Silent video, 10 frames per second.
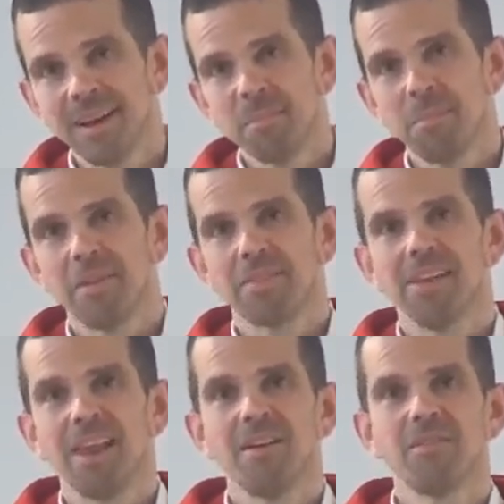but the
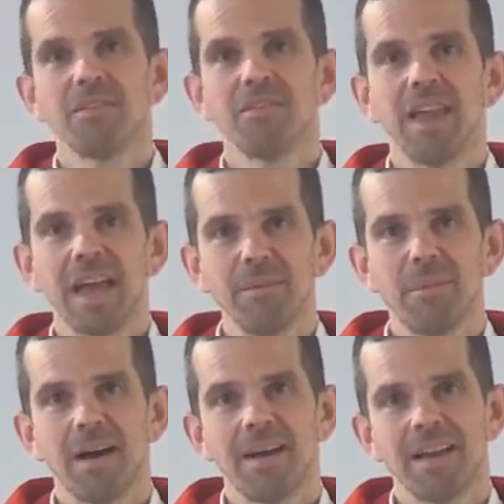love of
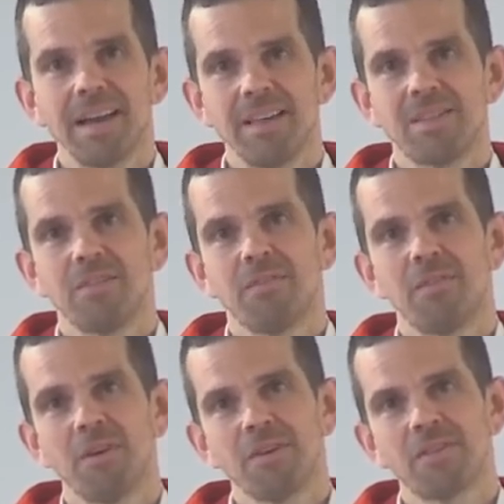neighbour is the
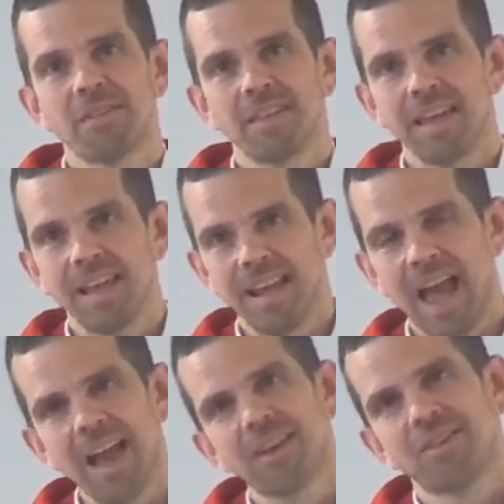first in
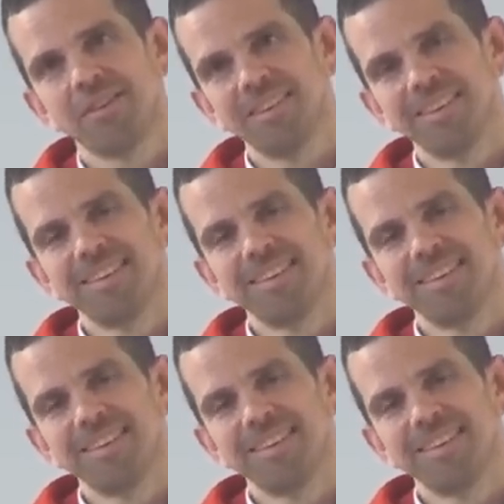action.